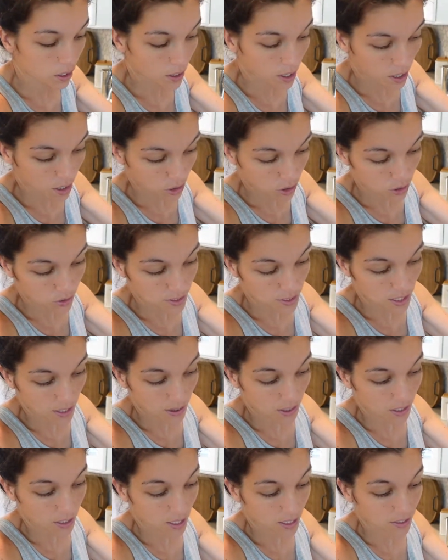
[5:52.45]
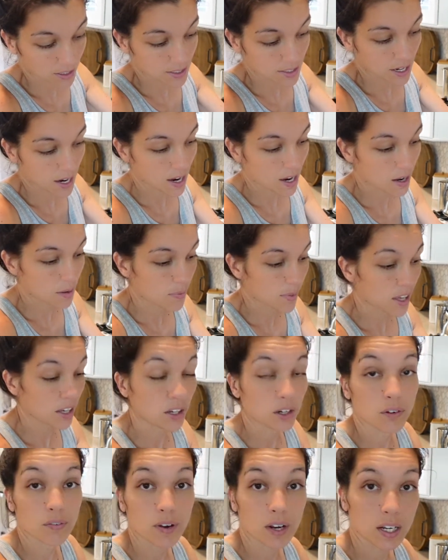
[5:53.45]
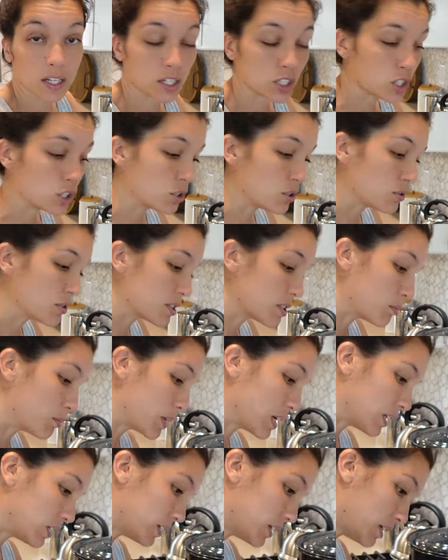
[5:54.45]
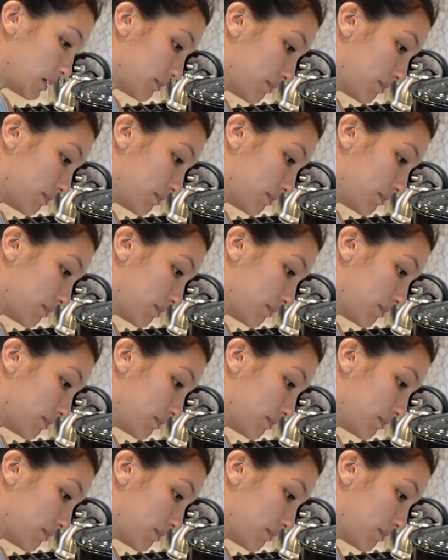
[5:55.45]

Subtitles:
and use it the next time that you're ready to do some pickling.